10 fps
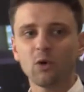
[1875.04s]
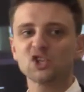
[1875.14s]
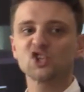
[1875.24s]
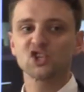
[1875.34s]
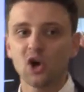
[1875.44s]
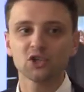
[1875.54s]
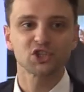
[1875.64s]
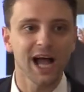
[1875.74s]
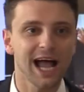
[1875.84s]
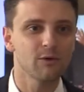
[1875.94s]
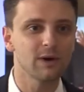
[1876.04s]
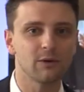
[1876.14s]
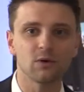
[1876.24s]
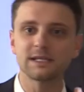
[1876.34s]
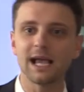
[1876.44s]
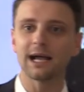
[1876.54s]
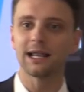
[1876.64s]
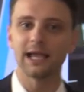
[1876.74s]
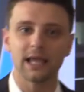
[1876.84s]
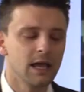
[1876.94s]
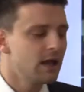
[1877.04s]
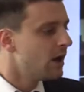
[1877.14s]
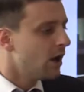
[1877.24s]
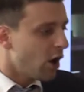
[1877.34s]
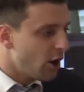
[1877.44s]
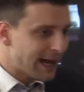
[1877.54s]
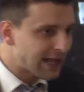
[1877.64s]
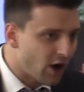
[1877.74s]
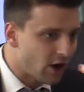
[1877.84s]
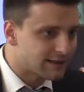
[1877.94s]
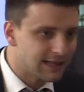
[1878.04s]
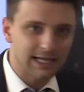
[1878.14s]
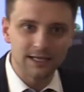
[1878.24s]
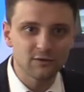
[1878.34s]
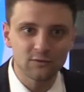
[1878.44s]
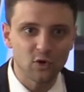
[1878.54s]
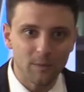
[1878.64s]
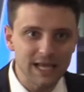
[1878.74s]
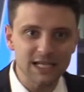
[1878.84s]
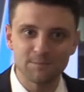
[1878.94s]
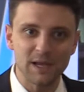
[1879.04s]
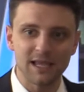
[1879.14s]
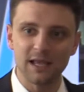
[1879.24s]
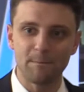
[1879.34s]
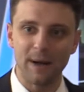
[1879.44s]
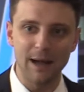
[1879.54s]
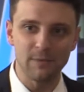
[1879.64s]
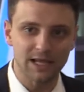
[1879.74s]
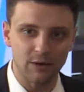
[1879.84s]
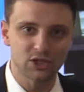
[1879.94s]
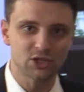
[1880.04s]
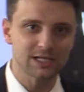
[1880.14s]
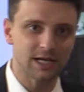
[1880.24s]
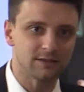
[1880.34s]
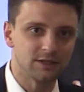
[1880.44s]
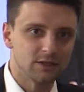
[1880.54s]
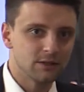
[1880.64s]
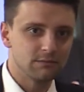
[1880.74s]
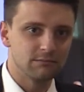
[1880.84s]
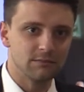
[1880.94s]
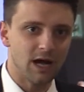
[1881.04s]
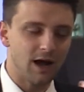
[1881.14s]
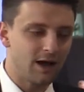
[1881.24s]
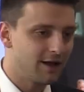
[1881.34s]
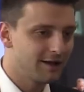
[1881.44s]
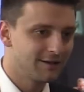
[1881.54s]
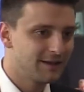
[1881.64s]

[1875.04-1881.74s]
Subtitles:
I was so shy when I was young. Like, oh my God. Like, to me, speaking in public, I was just like, no.